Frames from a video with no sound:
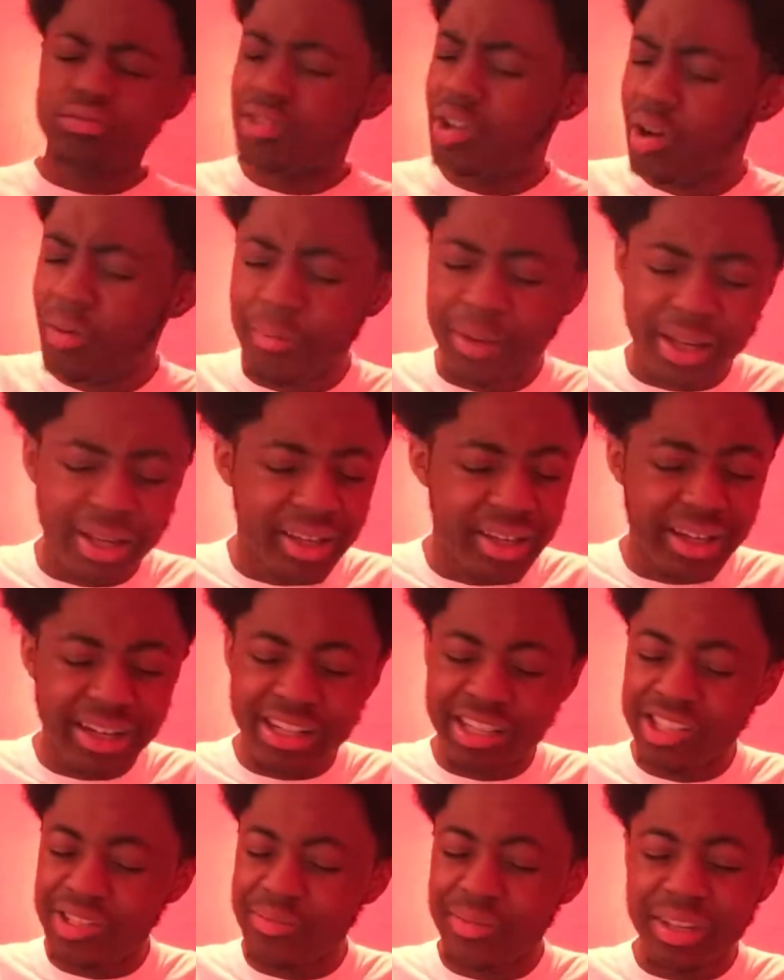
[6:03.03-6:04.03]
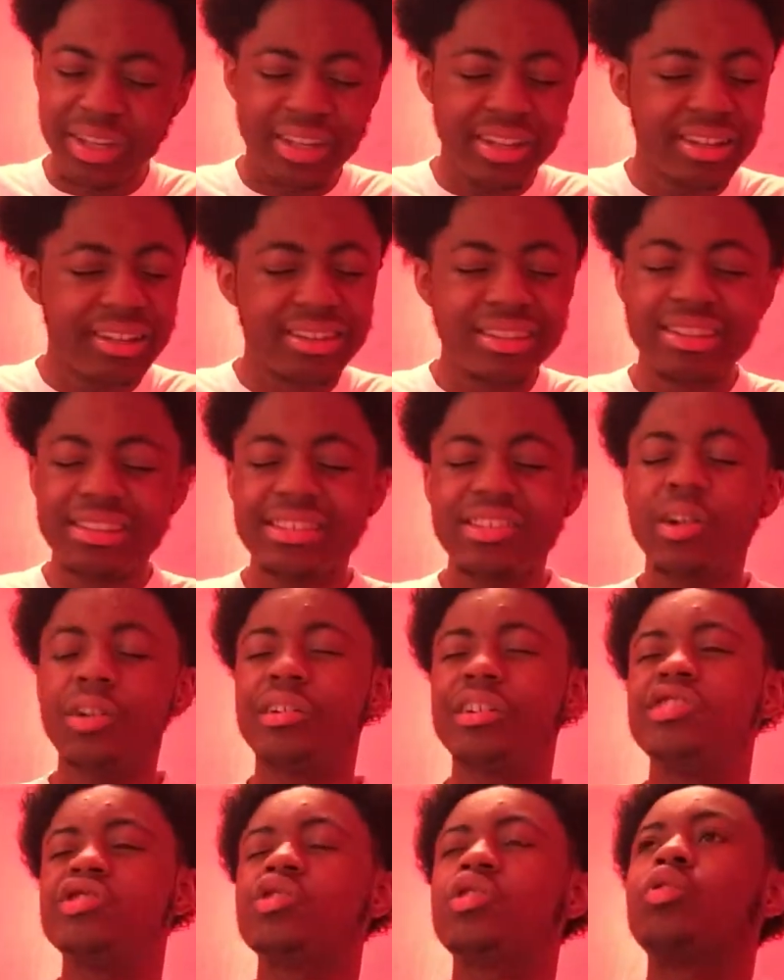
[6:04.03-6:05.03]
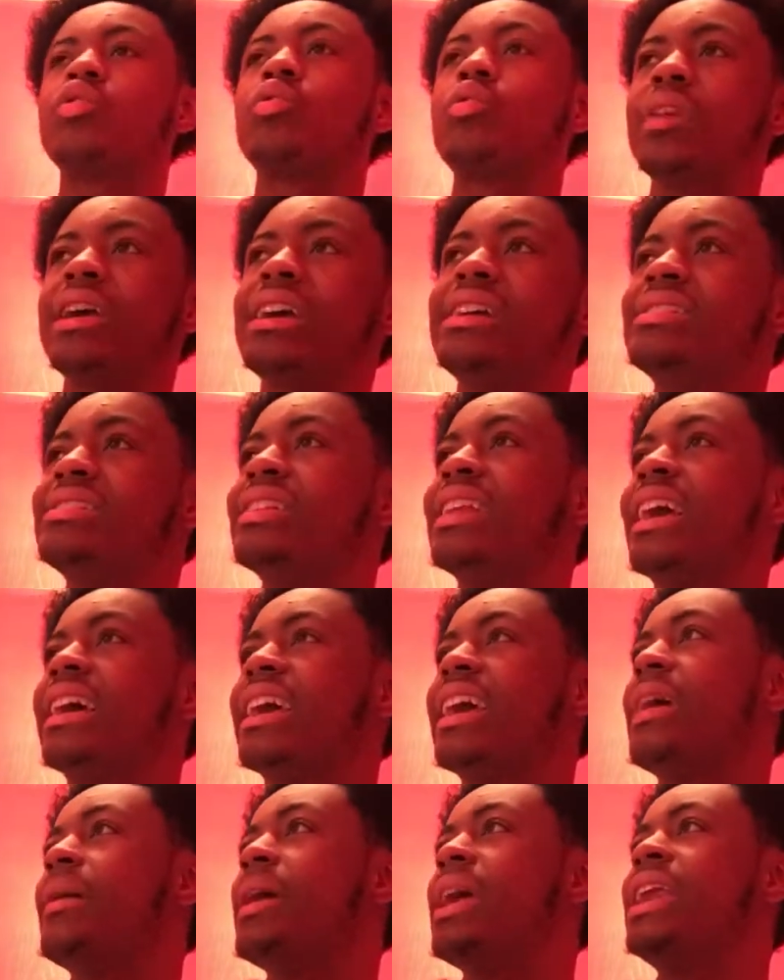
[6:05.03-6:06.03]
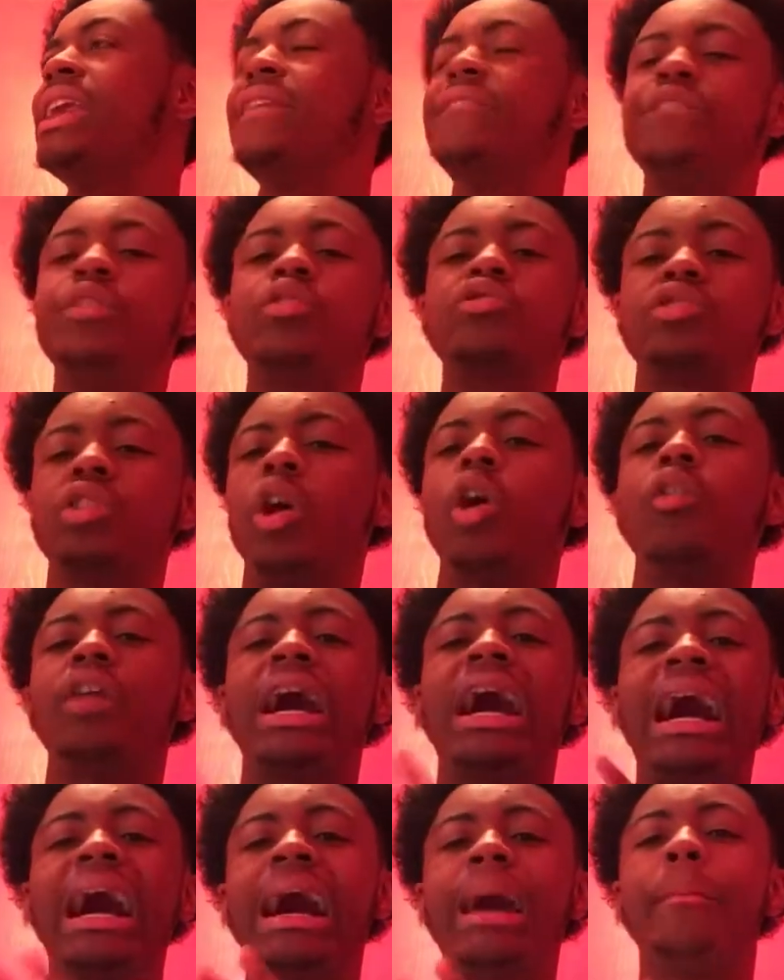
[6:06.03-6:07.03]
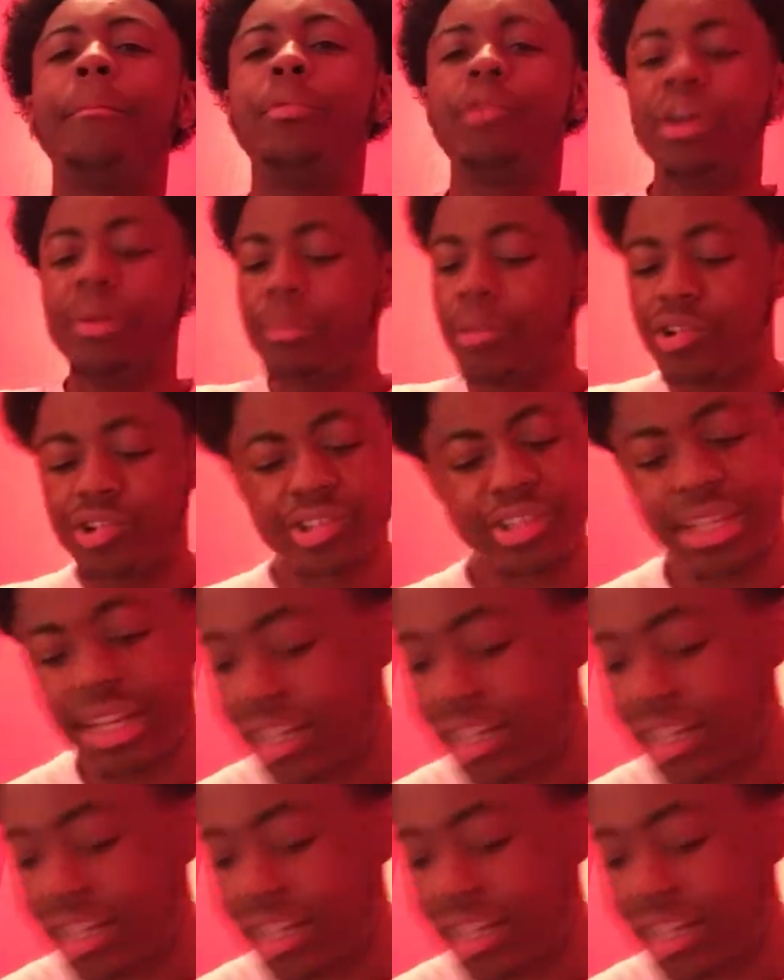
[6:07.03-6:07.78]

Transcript: Oh my gosh, man. This song is crazy. Like, it, it evokes all the hot boy emotion